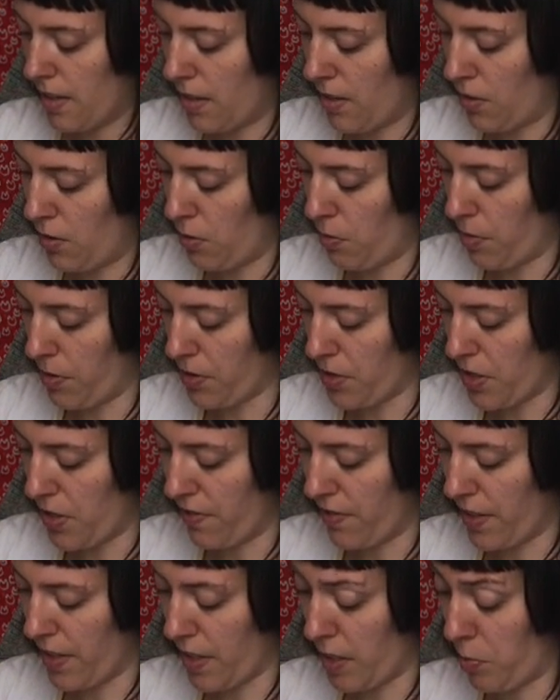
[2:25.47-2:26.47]
a whole bunch
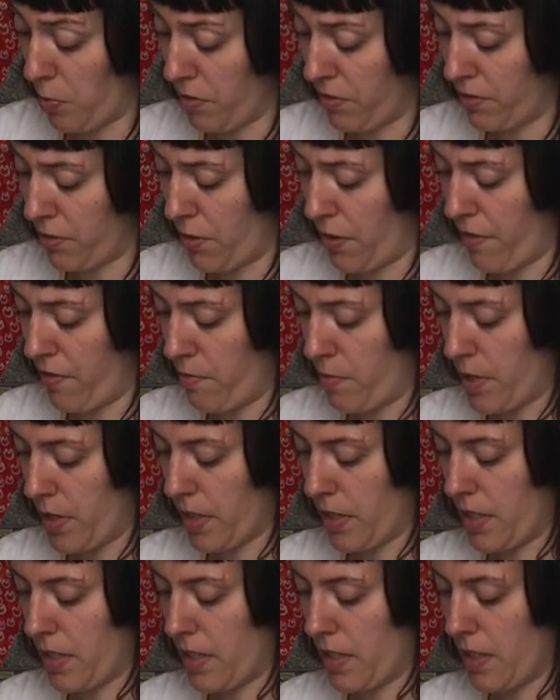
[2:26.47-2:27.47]
of ink before I've
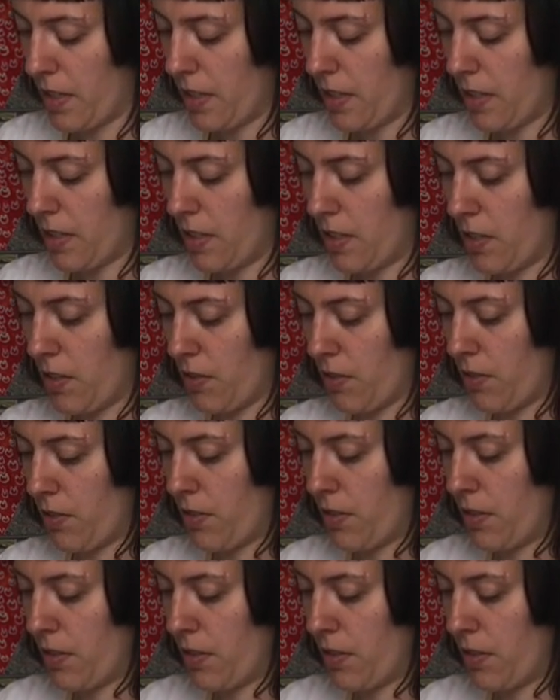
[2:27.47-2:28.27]
mixed it, so